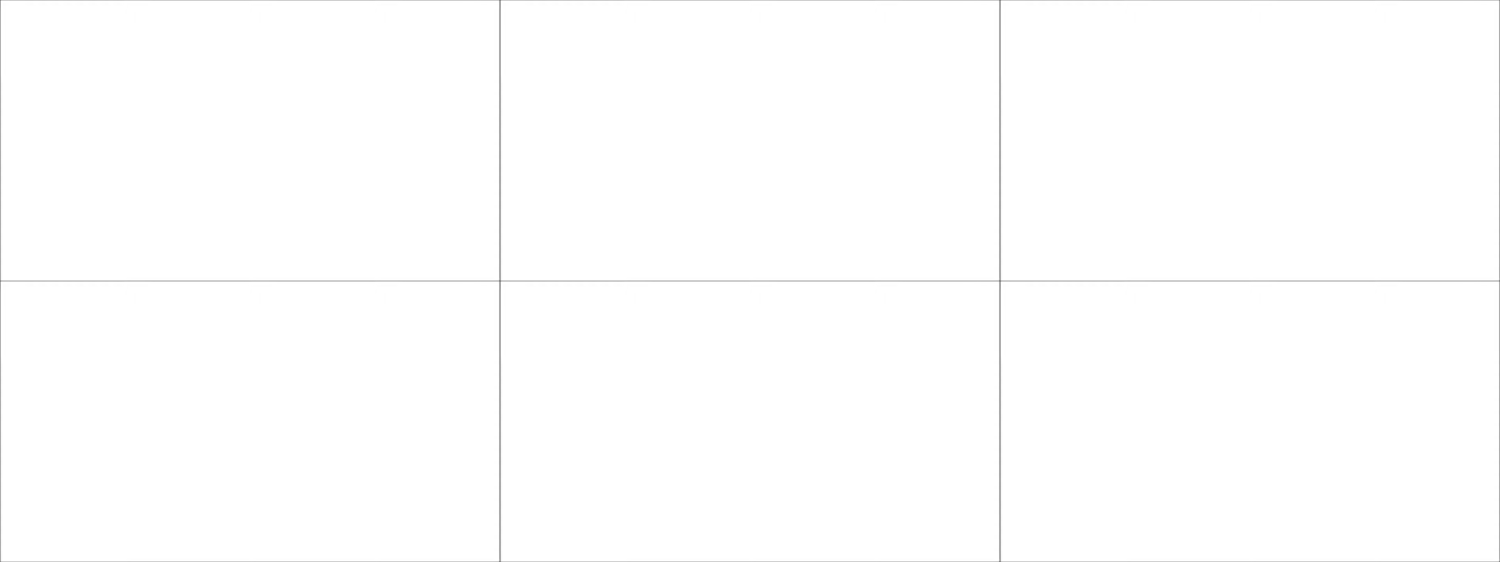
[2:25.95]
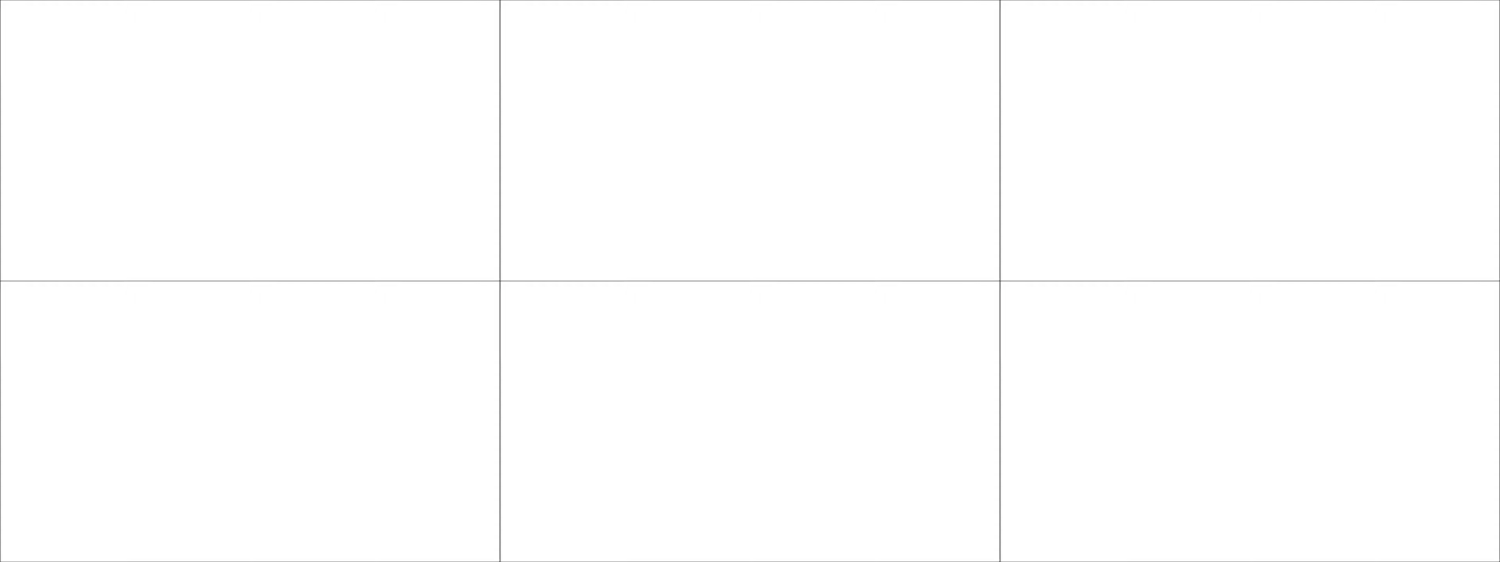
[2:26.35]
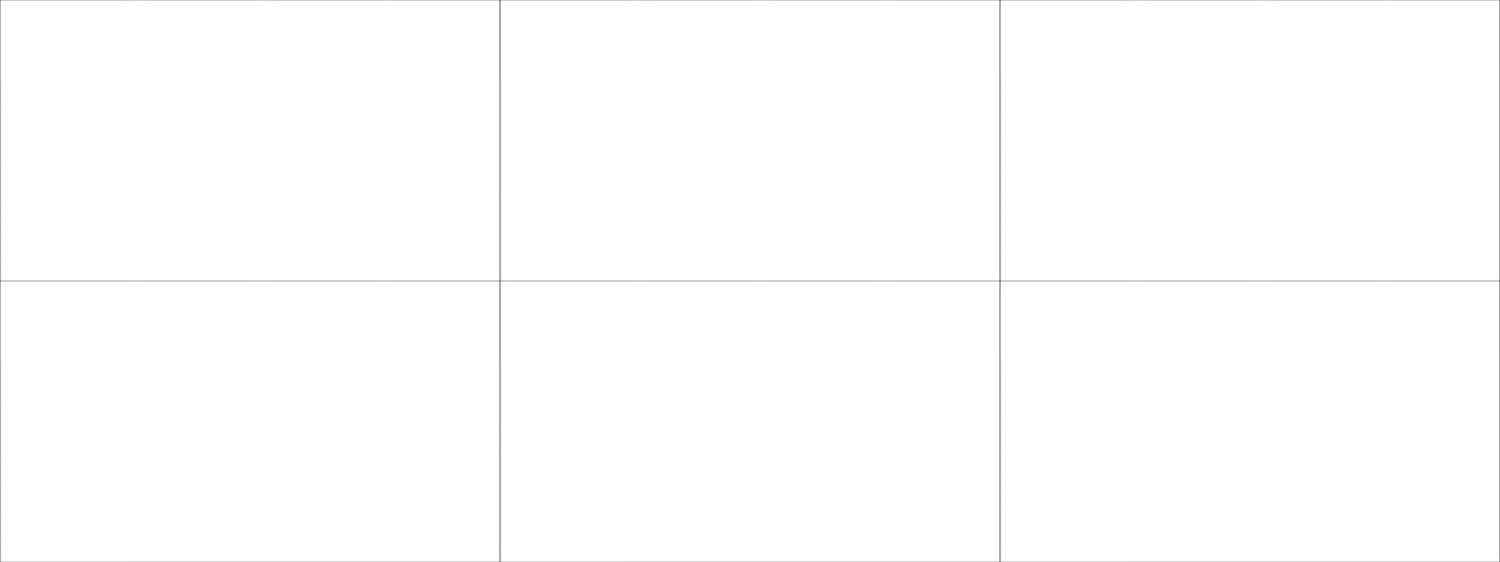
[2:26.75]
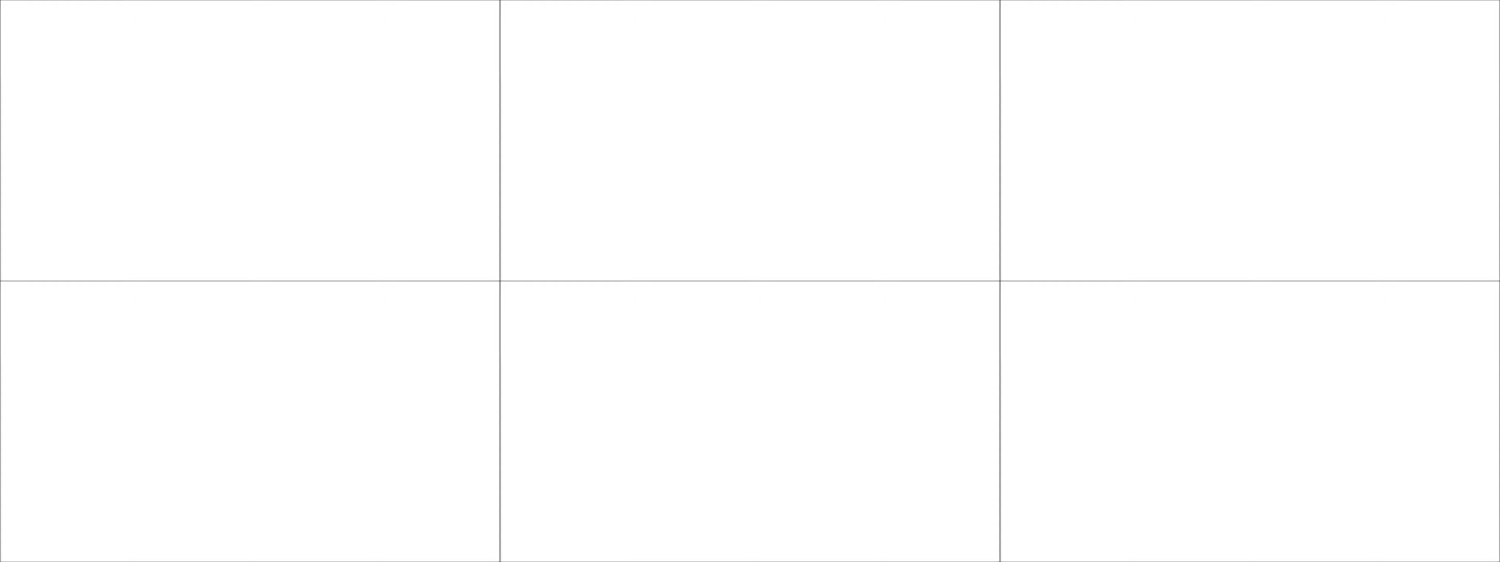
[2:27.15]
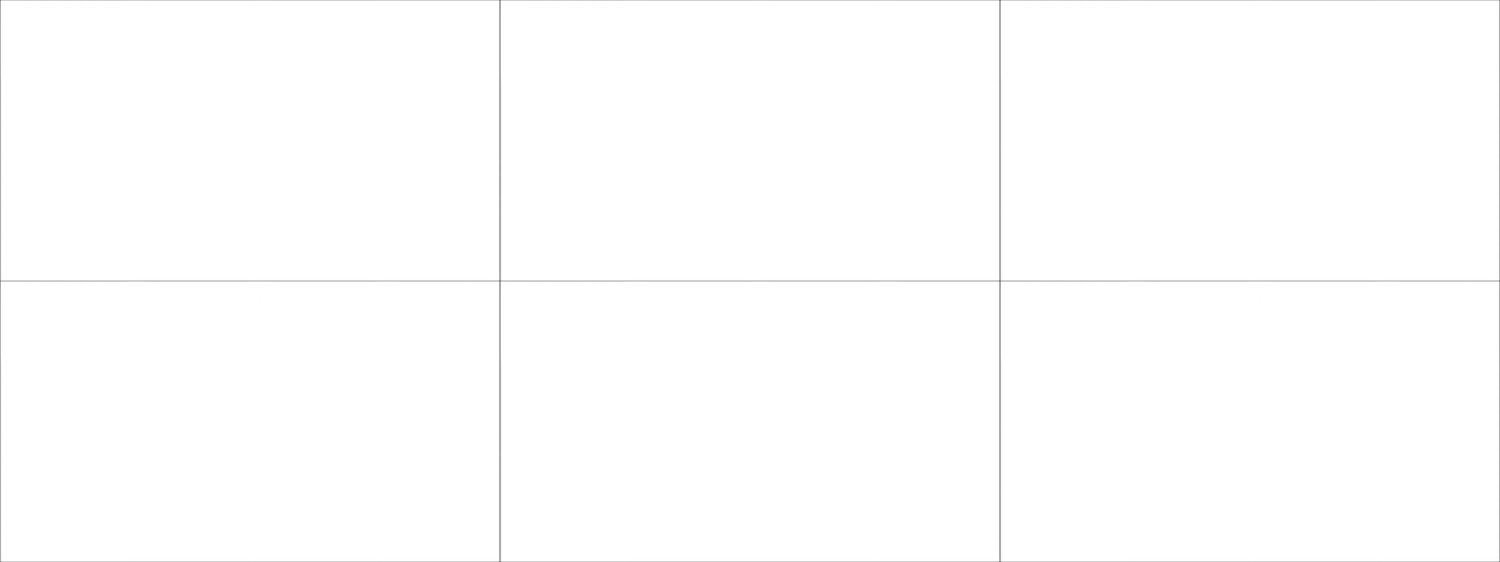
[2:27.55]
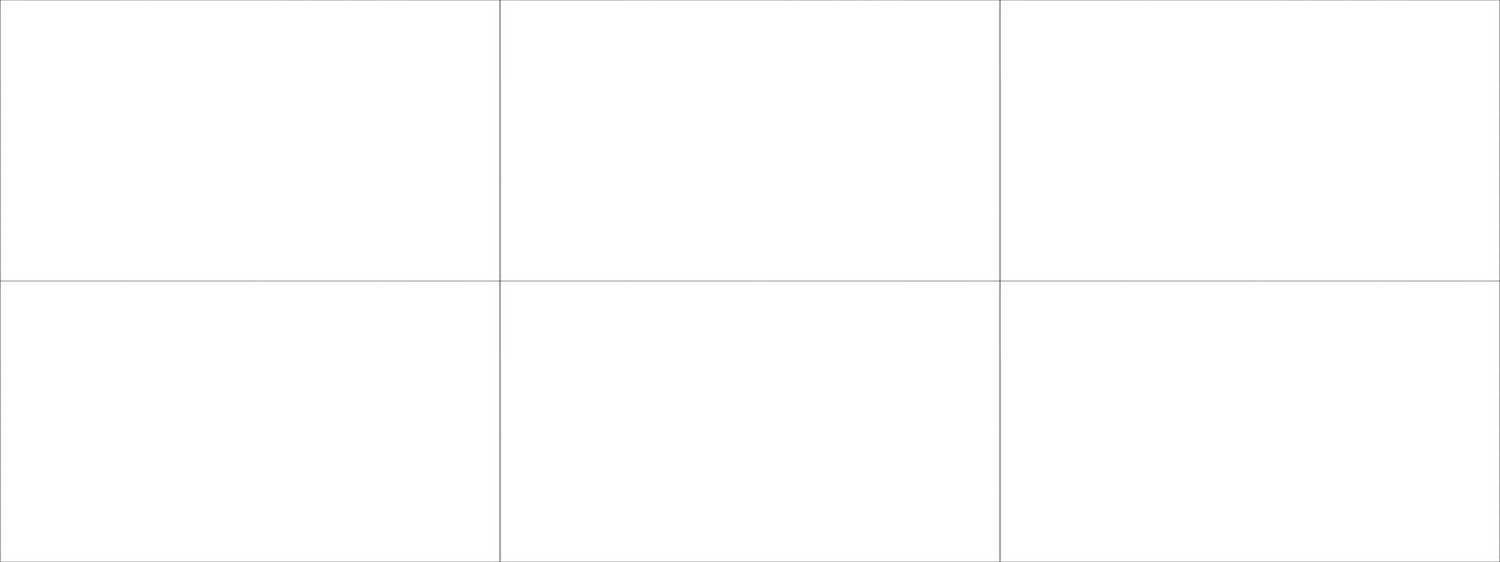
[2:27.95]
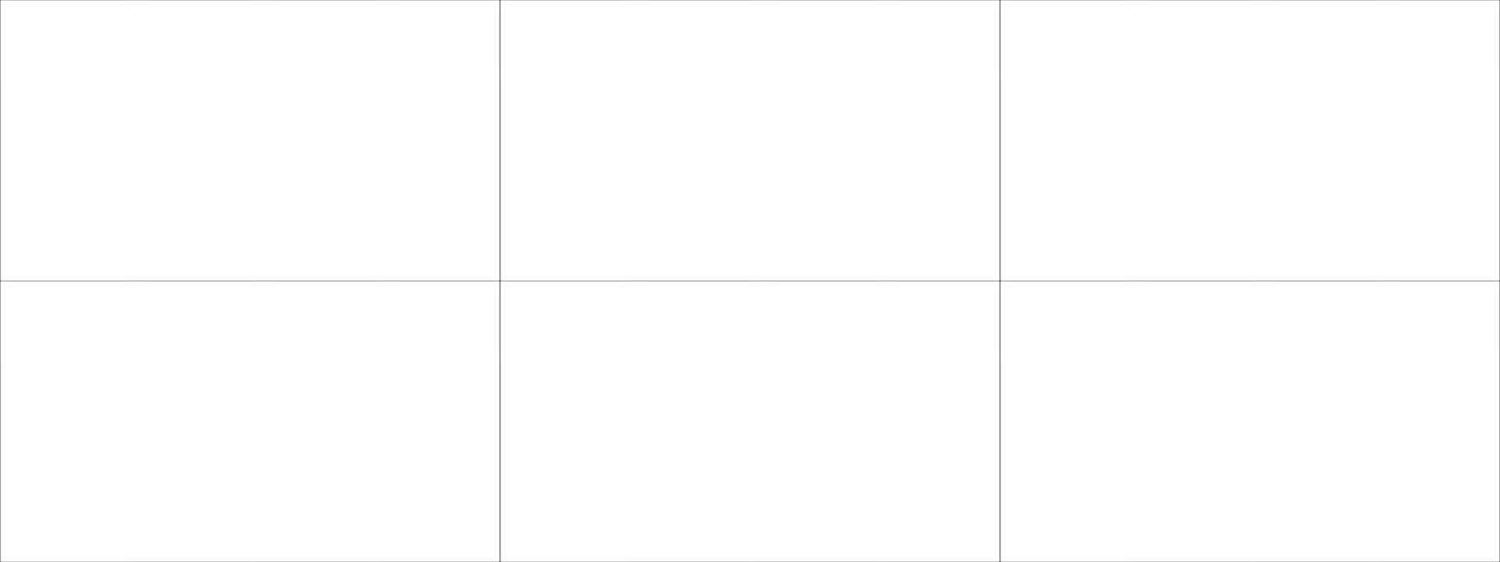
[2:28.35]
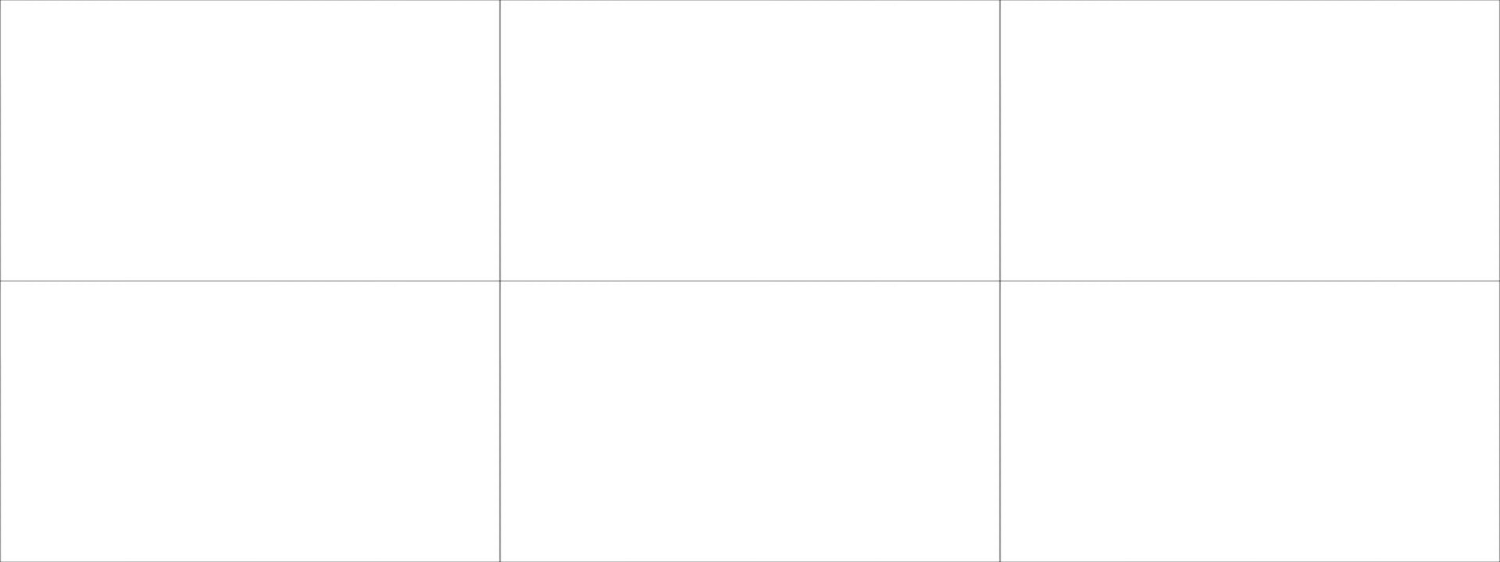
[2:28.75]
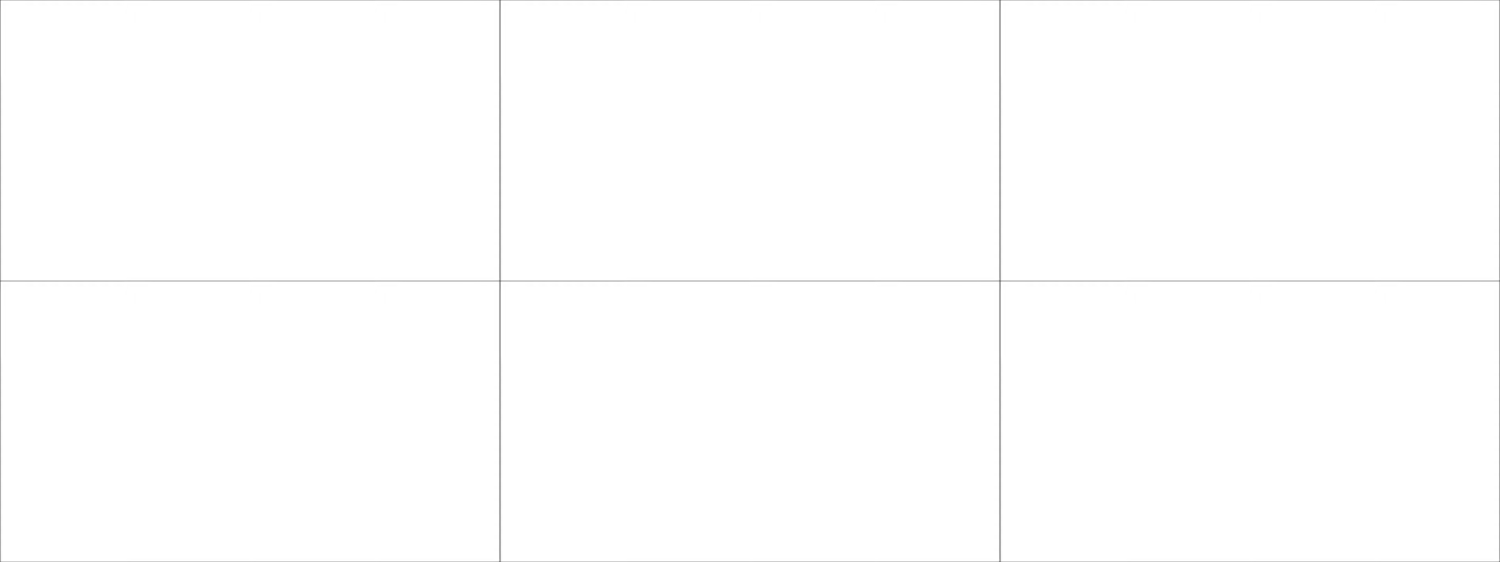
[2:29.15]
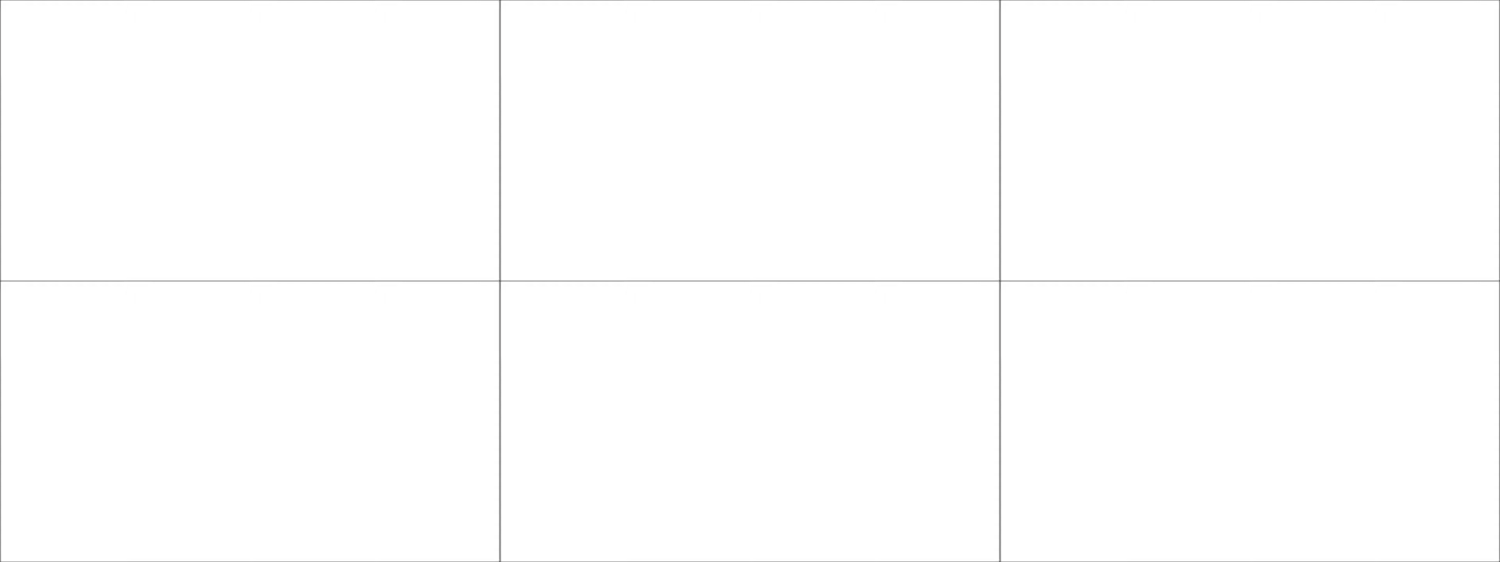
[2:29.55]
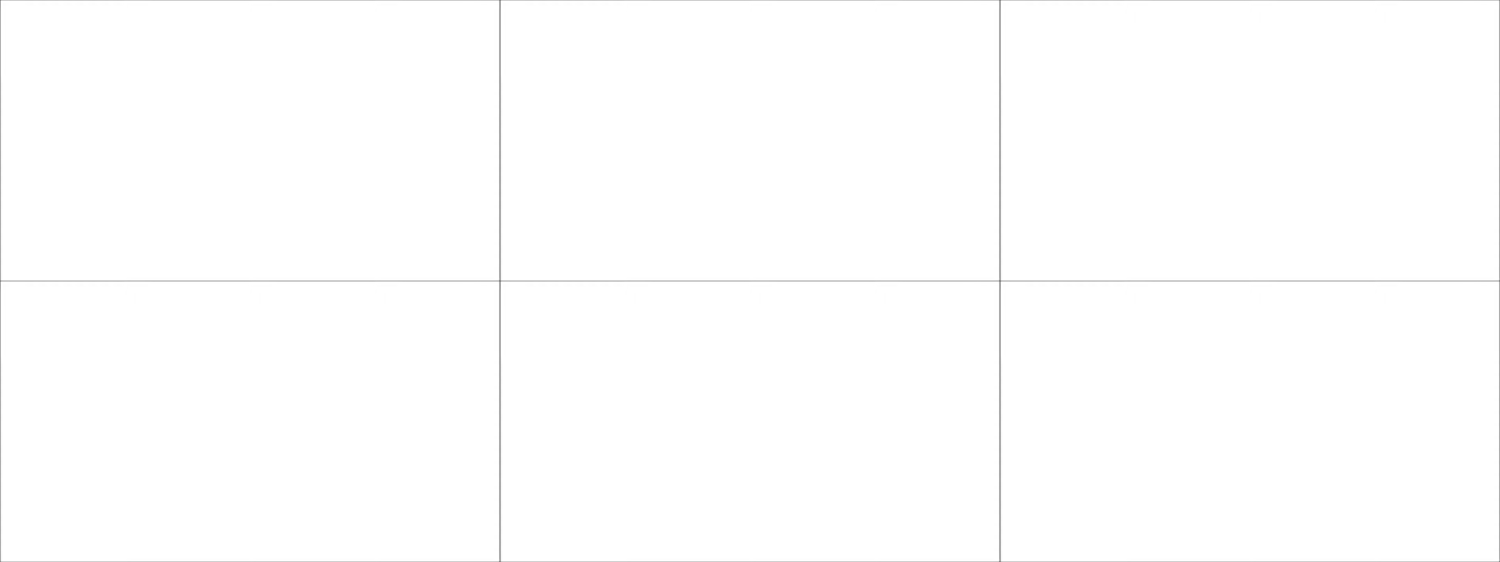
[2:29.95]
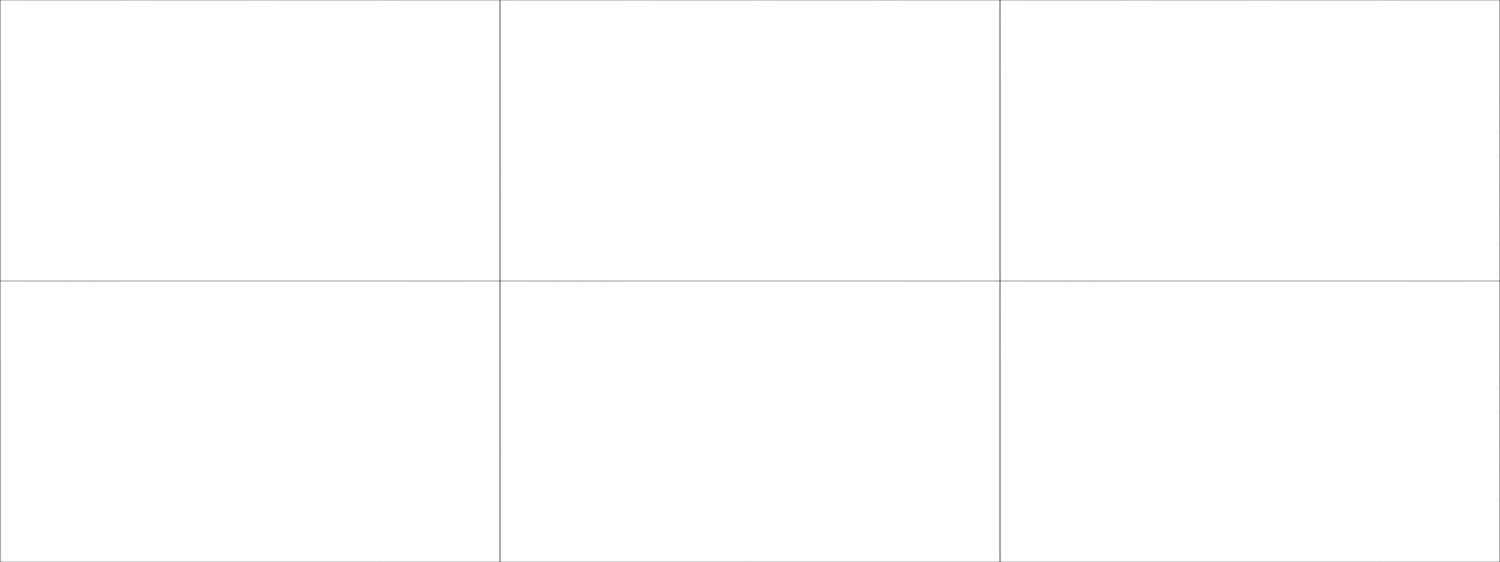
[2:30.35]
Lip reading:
(no speaker visible)